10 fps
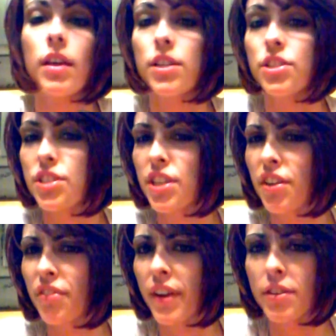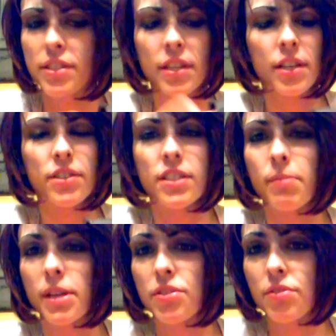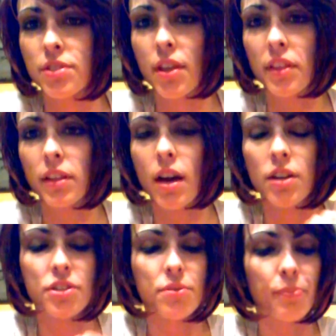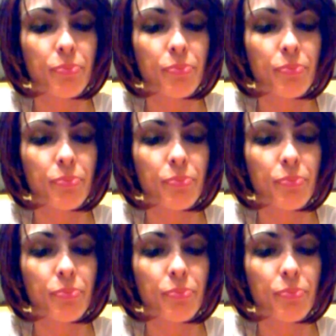And just stick your fingers in here just to make sure there's nothing lodged.